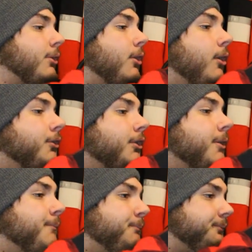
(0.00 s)
or
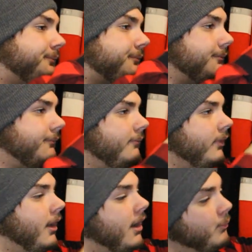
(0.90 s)
alternate.
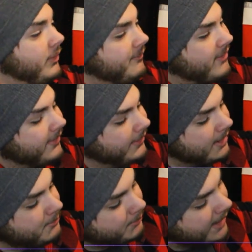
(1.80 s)
When they finally named him